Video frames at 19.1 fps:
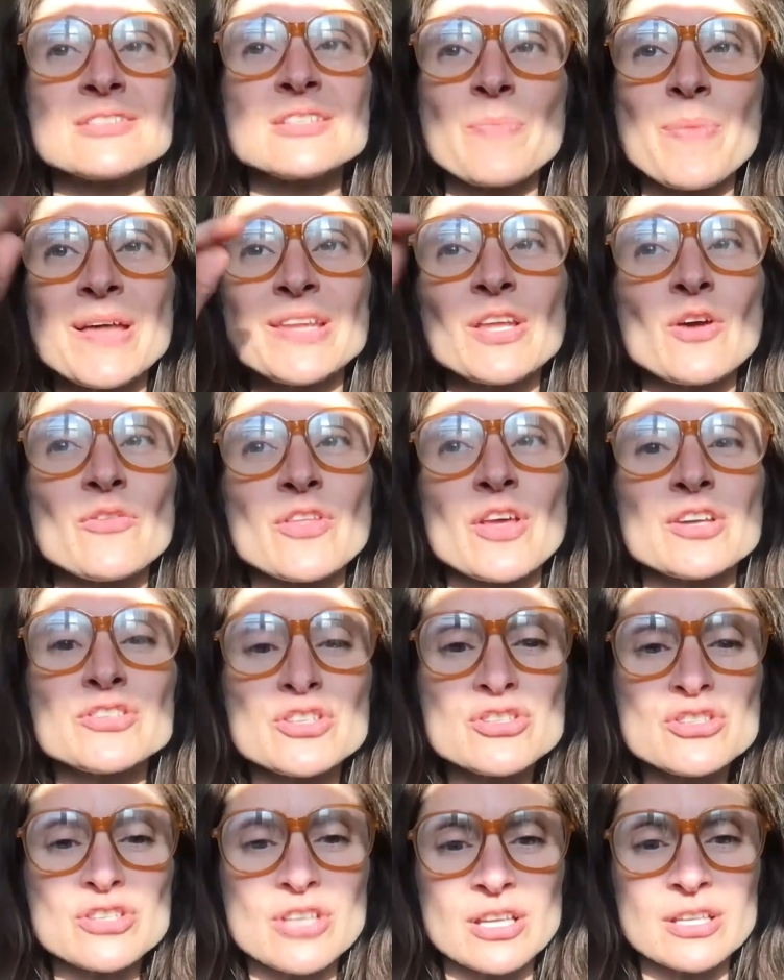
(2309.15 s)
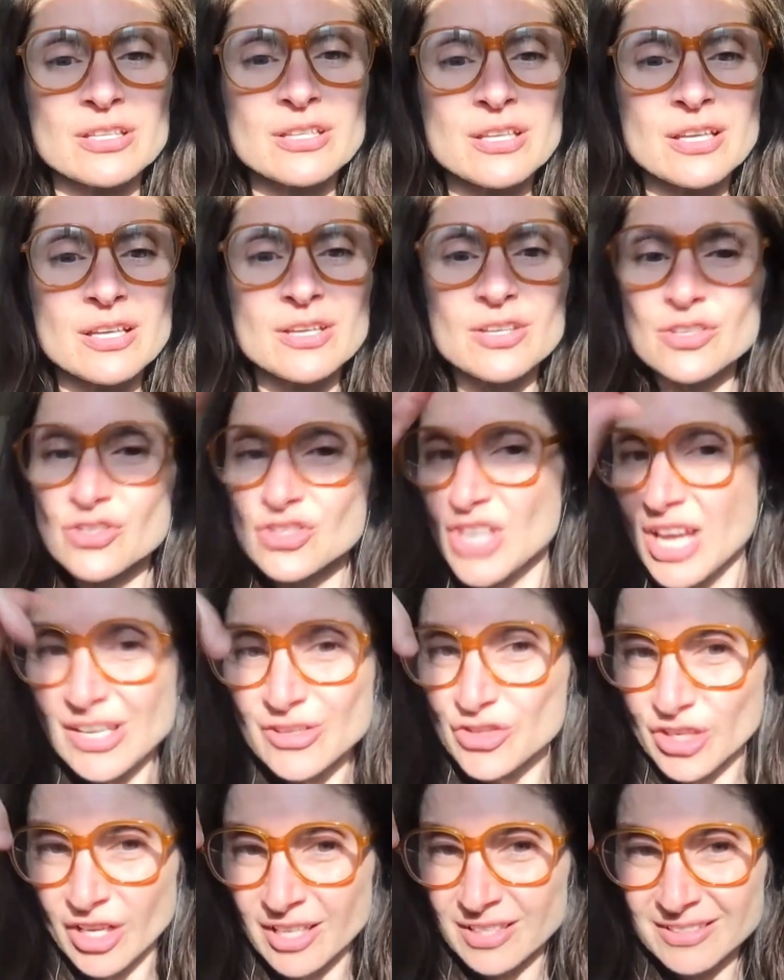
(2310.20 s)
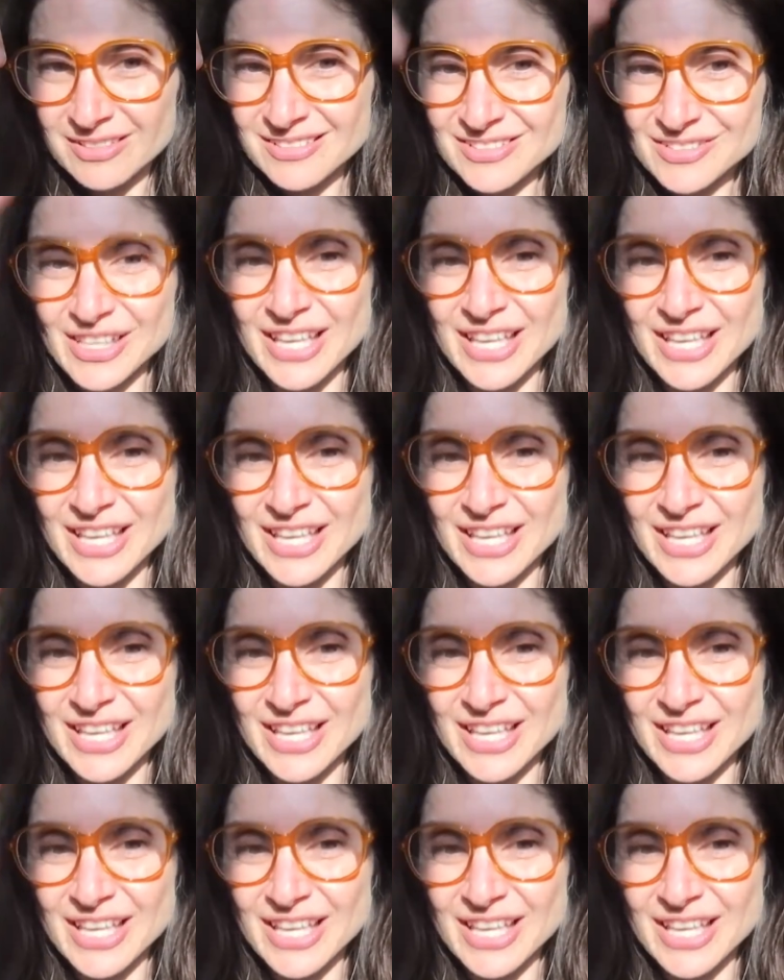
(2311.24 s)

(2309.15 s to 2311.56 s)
depending on the audition, change it.